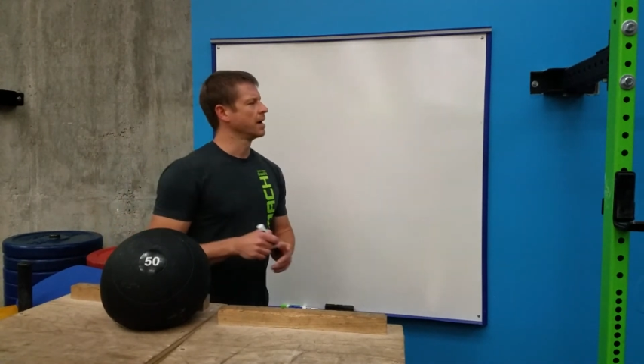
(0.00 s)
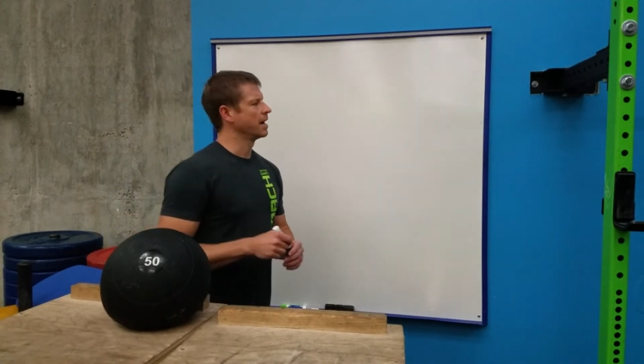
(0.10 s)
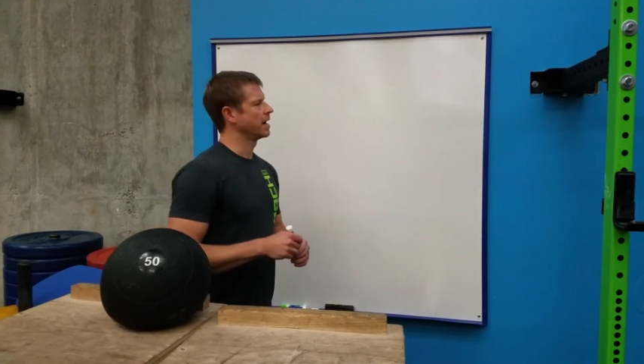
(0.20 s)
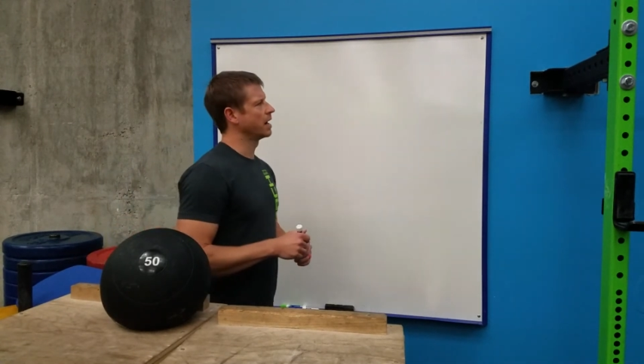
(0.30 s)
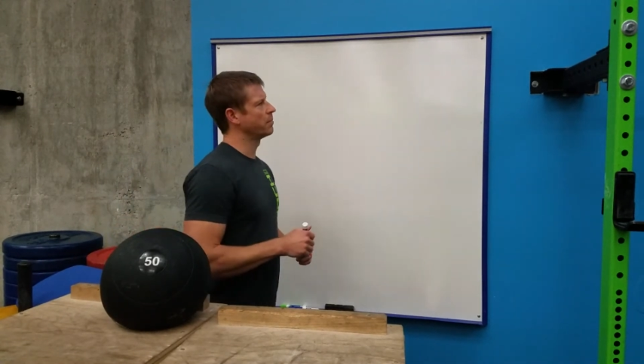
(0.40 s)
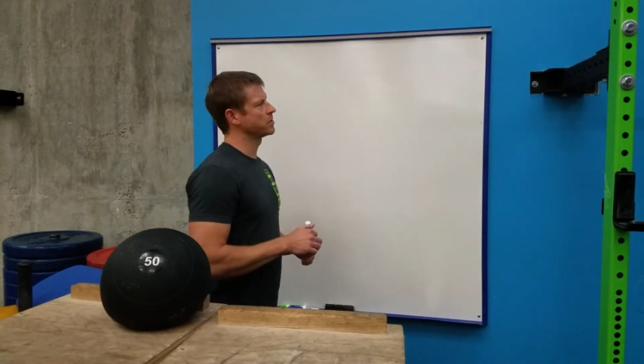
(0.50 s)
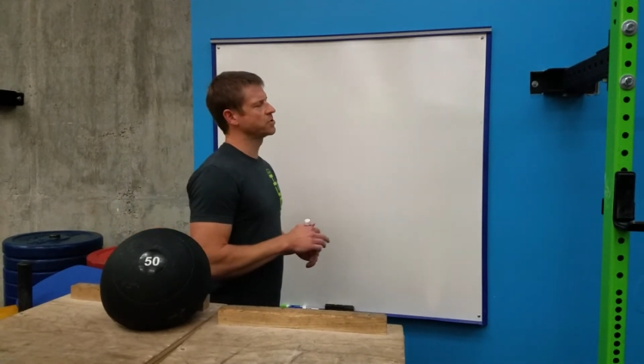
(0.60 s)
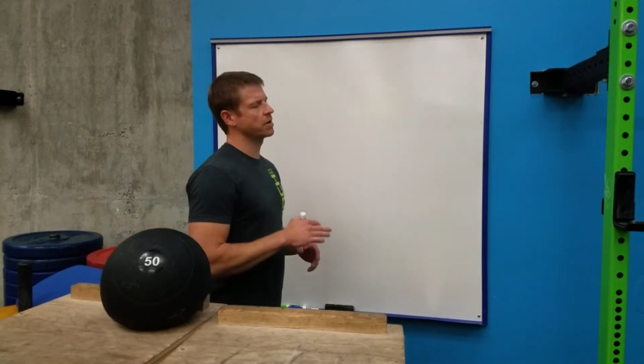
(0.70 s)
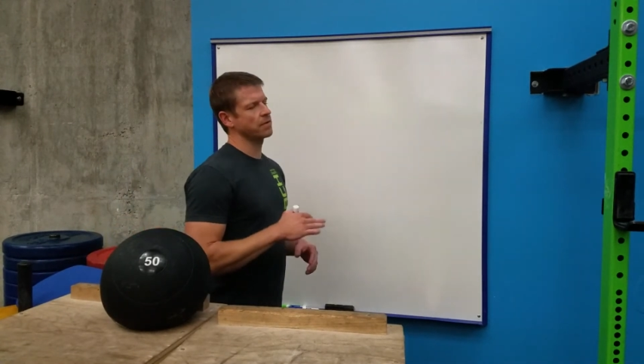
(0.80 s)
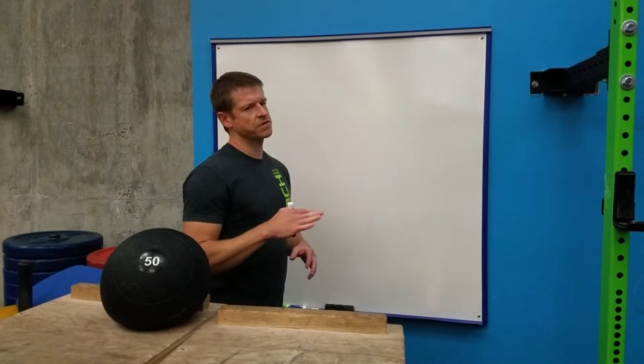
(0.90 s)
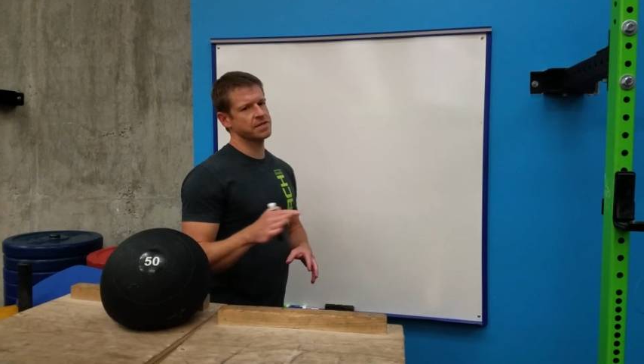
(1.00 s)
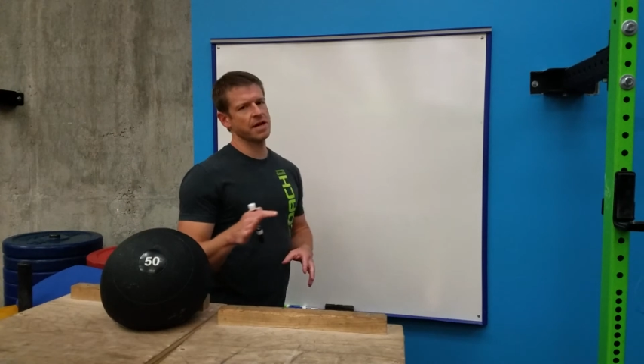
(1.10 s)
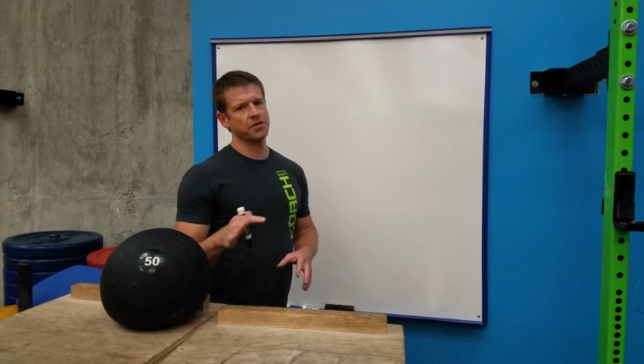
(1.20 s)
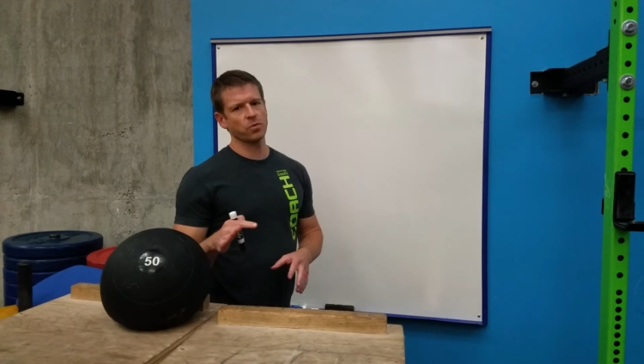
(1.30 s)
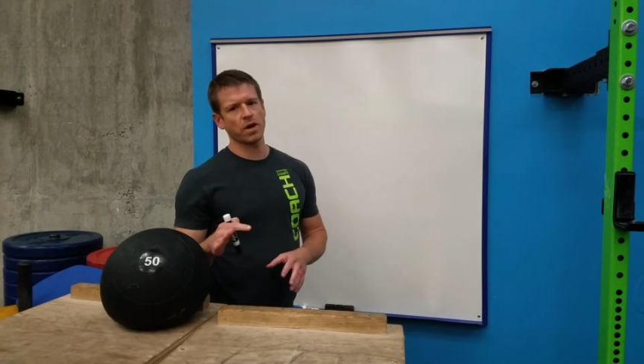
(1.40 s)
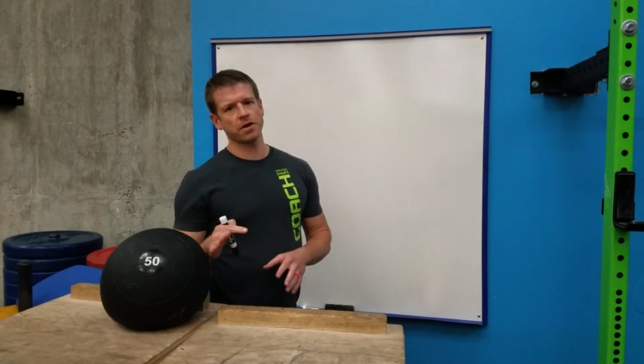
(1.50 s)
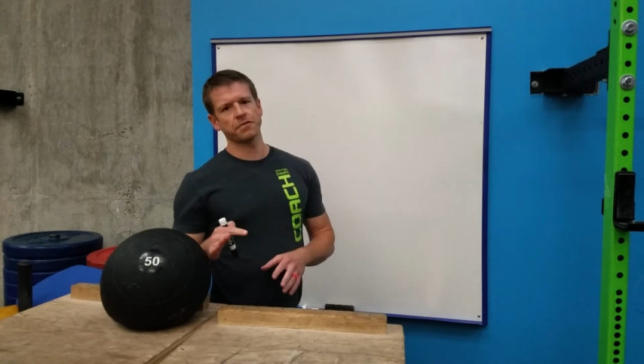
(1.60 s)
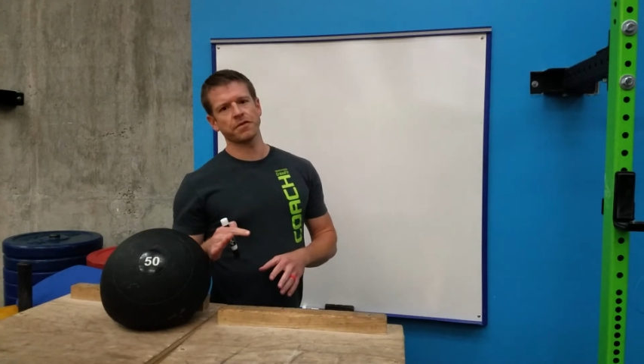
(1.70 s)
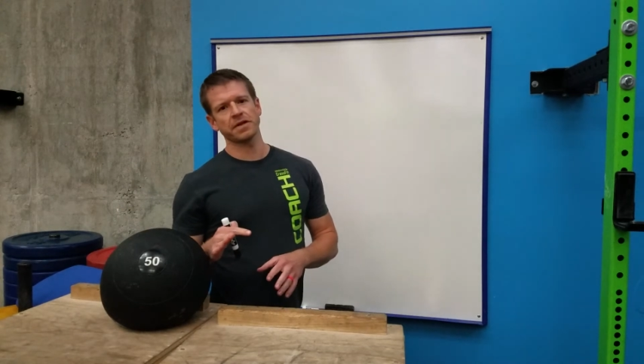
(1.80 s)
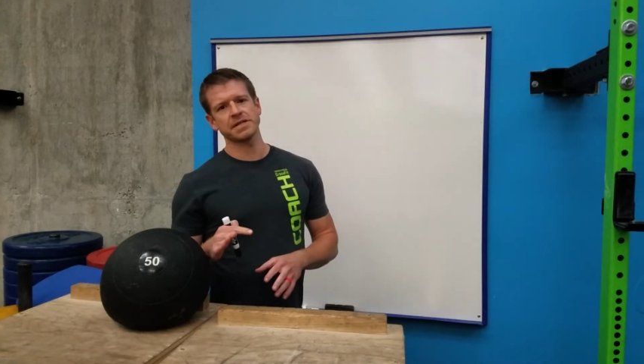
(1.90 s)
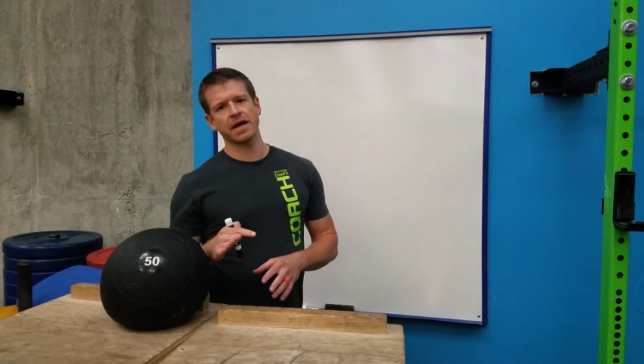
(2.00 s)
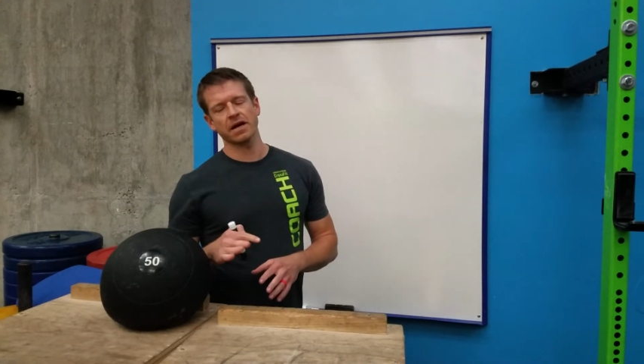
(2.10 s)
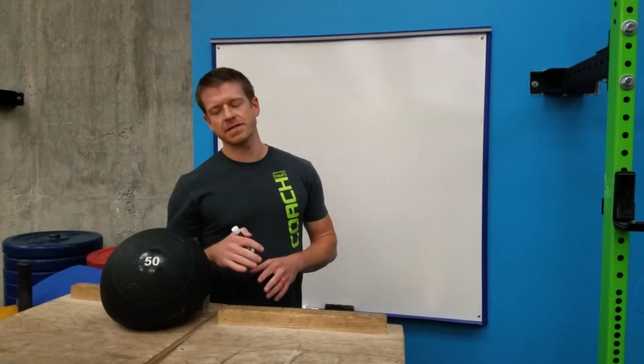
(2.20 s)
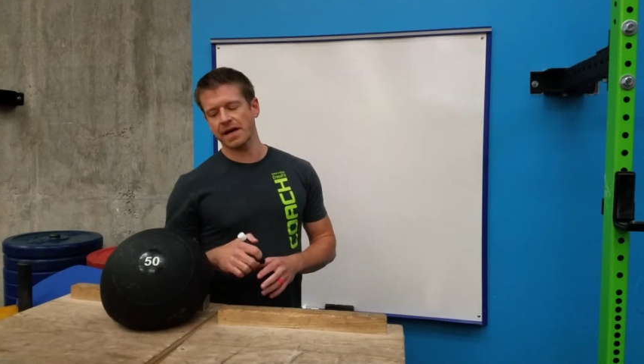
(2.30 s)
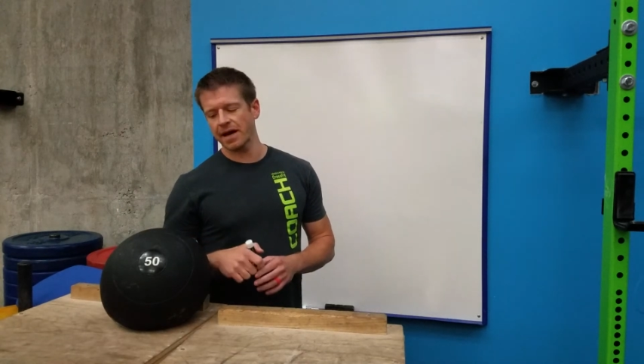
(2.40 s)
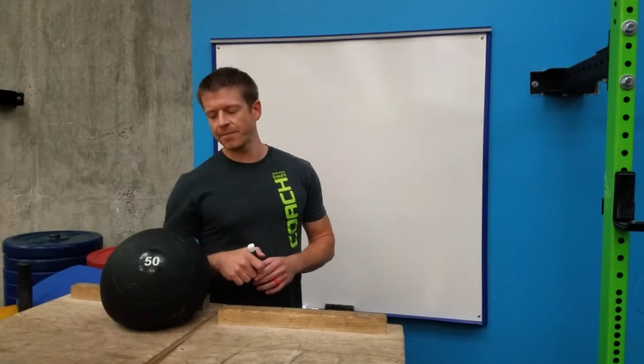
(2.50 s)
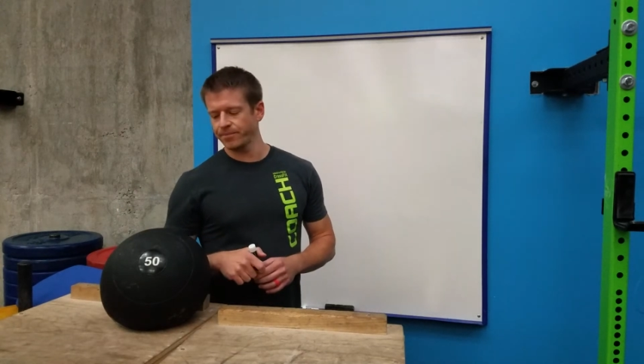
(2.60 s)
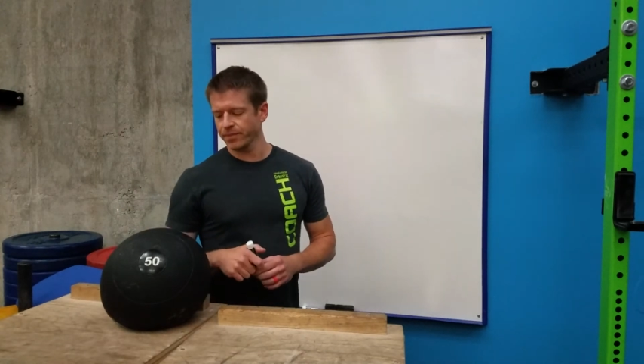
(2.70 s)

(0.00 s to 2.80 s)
but you don't have to stay underwater for the entire time.